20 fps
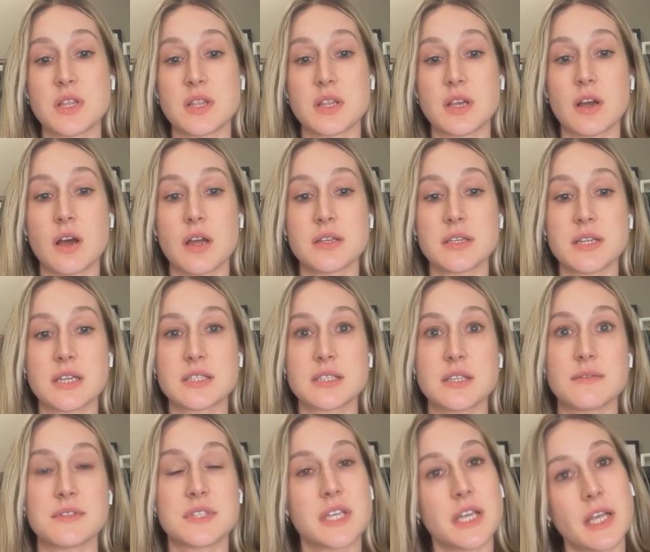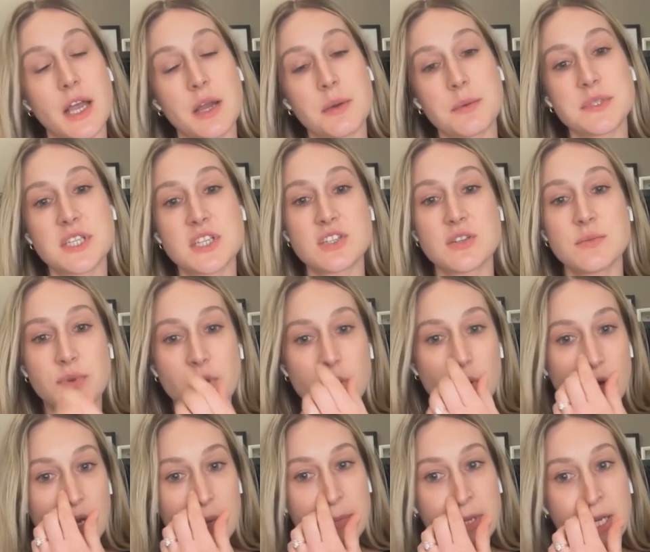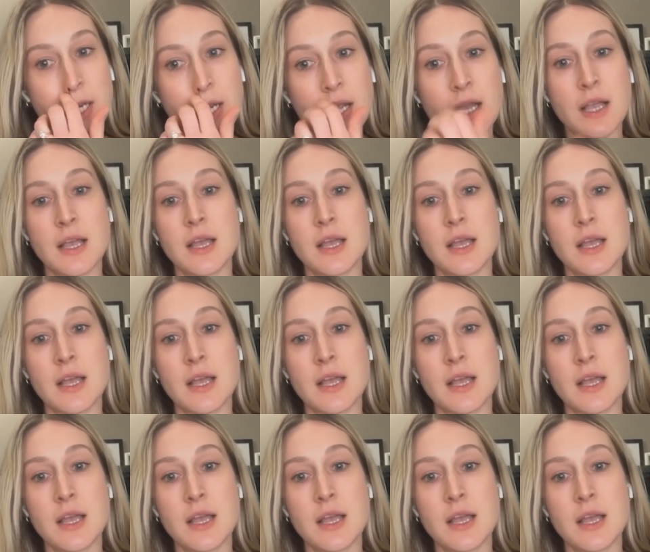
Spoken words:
within the context of skill acquisition programming,